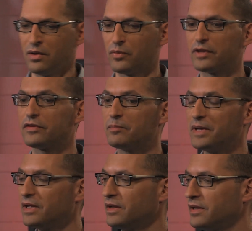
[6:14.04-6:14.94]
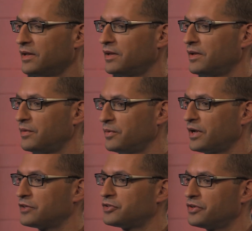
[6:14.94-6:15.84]
what does it mean? We're
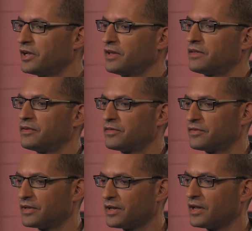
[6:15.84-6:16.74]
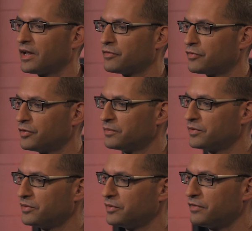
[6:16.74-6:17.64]
not sure yet. There's still a lot of room
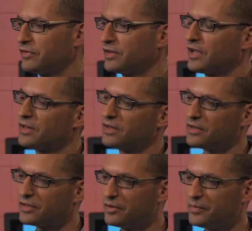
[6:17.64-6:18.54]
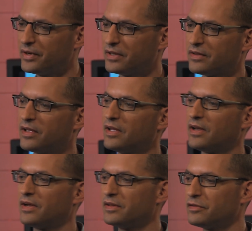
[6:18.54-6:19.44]
to investigate and interpret
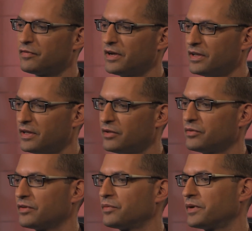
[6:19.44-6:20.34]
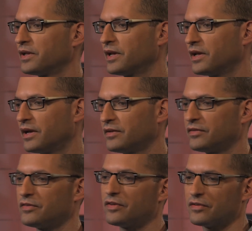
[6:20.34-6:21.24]
this finding using Twitter data. This
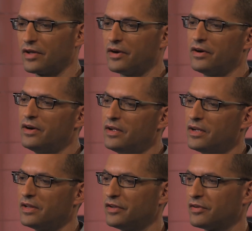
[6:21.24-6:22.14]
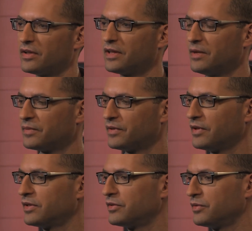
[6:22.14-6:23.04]
is just our initial attempt
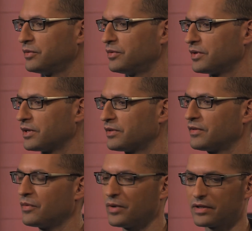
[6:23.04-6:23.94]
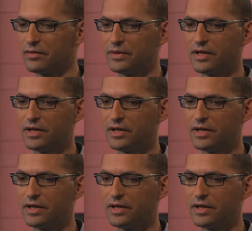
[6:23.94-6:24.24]
to look at what can be